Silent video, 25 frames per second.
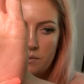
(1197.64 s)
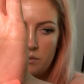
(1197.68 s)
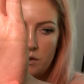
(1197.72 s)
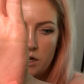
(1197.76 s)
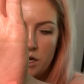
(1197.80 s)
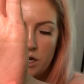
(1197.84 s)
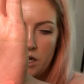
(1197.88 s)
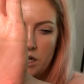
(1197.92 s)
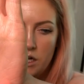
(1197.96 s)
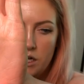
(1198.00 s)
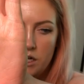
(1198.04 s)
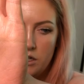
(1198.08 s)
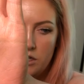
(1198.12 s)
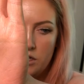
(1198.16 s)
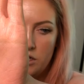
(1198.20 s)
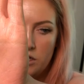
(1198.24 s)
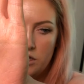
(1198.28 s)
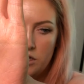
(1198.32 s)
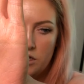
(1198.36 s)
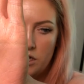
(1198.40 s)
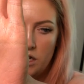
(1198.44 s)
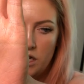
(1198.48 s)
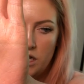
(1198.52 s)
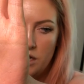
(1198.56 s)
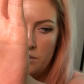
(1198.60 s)

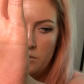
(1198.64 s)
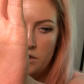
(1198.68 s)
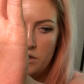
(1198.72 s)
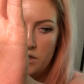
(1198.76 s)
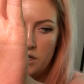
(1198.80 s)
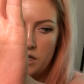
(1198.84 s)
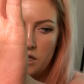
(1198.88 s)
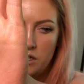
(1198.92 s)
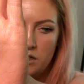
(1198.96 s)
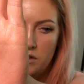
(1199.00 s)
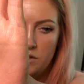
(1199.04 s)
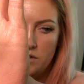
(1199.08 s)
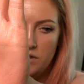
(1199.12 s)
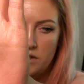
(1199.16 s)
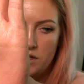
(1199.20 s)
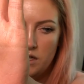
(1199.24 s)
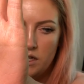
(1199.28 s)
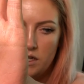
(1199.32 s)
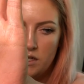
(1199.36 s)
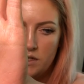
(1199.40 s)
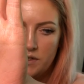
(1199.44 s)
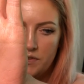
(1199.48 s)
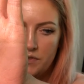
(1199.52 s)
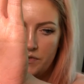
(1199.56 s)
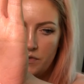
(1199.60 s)
brush, and I'm just gonna use
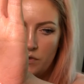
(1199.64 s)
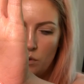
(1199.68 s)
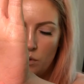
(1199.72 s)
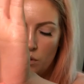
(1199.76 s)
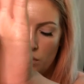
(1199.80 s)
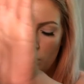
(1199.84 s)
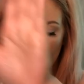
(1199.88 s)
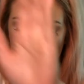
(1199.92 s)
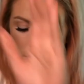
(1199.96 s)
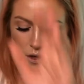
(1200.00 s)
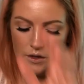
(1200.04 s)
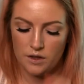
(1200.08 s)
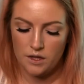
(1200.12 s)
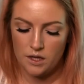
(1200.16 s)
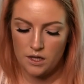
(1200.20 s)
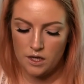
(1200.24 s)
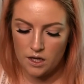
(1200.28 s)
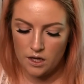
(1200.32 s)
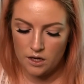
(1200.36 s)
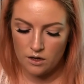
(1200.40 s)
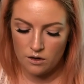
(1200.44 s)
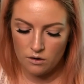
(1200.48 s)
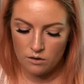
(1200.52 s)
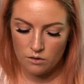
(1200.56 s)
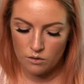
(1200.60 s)
this for the
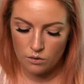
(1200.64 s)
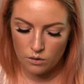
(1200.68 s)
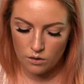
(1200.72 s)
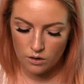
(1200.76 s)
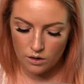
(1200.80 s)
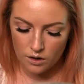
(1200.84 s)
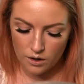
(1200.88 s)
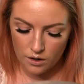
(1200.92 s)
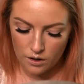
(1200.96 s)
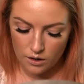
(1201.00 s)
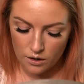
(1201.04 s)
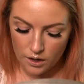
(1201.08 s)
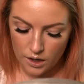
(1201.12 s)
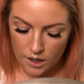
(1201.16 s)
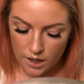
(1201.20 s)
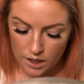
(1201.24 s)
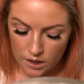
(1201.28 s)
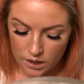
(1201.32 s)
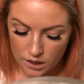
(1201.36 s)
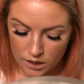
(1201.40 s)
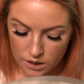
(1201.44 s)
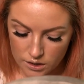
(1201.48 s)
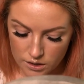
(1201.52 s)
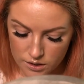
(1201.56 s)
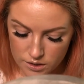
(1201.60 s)
inner corner
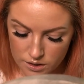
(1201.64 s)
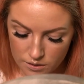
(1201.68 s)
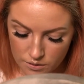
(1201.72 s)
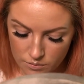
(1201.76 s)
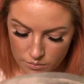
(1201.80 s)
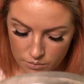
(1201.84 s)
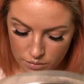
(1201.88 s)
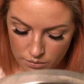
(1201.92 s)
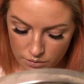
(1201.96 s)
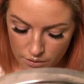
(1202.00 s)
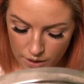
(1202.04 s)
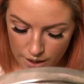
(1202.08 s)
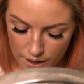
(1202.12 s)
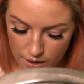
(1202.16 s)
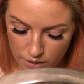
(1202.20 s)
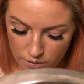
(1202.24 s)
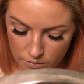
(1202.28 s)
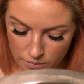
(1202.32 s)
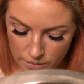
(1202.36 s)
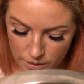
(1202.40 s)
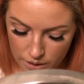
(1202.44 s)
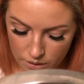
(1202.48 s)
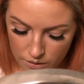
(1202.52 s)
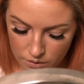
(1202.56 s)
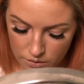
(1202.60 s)
and the brow
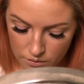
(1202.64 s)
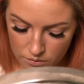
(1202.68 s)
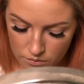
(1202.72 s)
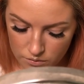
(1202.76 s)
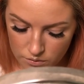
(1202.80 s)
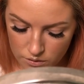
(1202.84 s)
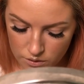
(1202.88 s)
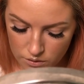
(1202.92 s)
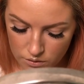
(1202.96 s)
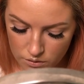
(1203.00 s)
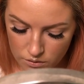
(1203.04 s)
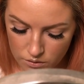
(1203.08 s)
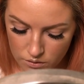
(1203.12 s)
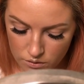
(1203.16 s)
bone.